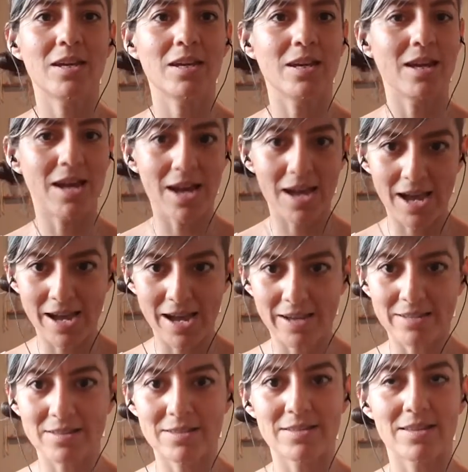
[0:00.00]
it
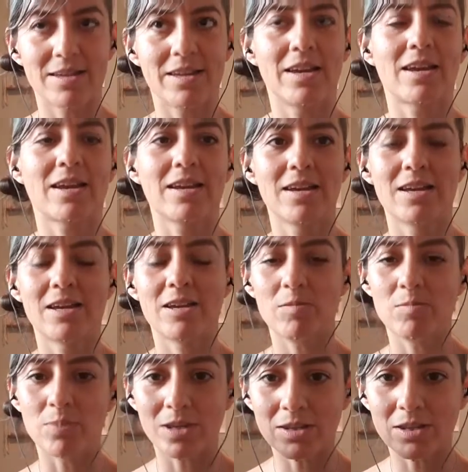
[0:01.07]
has like
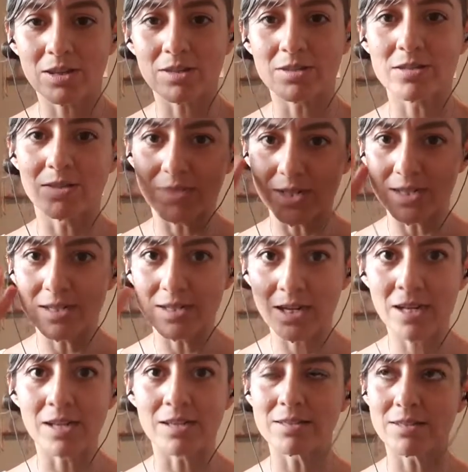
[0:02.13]
billions of
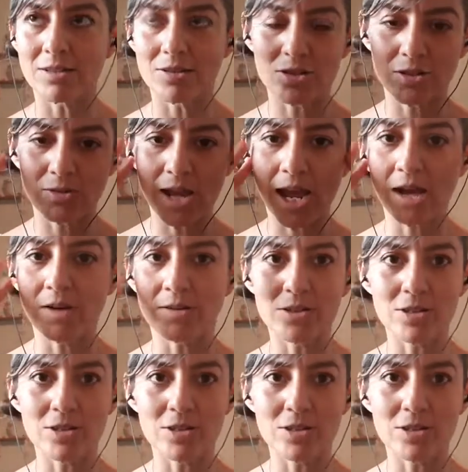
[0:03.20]
antennas to shoot out